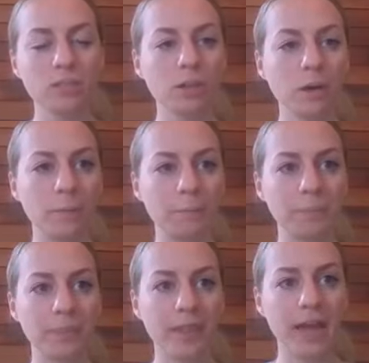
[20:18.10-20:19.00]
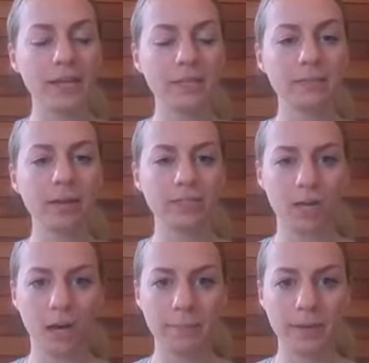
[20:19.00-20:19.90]
So that is my
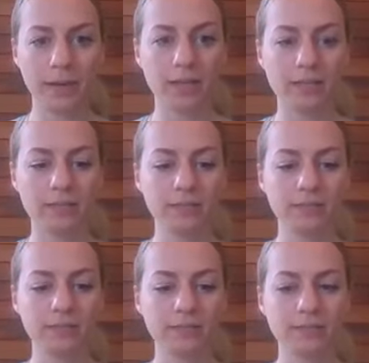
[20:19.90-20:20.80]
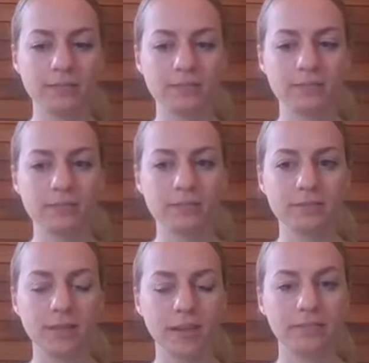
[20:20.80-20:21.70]
topic
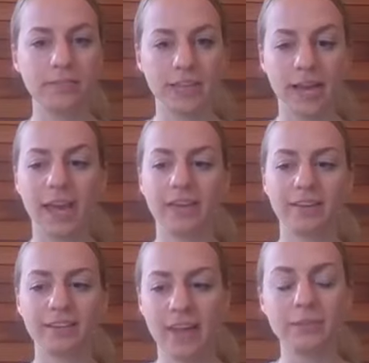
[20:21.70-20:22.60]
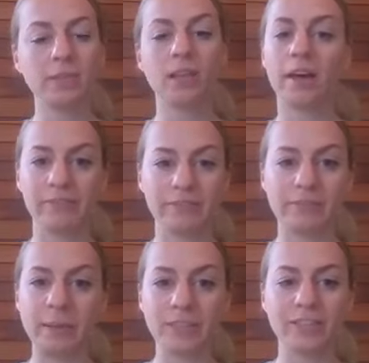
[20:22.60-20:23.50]
of the day. That was a lot of
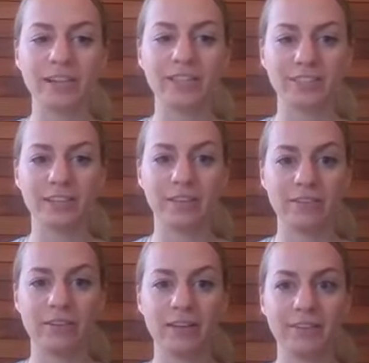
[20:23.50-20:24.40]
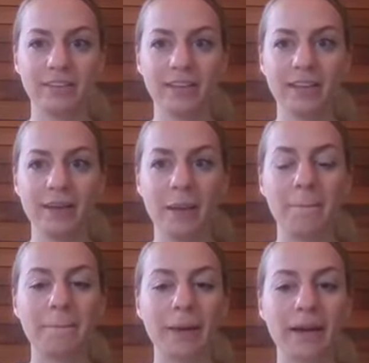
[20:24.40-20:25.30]
information that I just gave y'all.
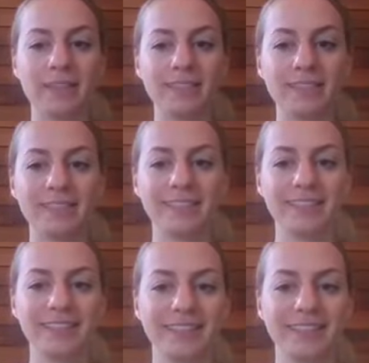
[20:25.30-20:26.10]
But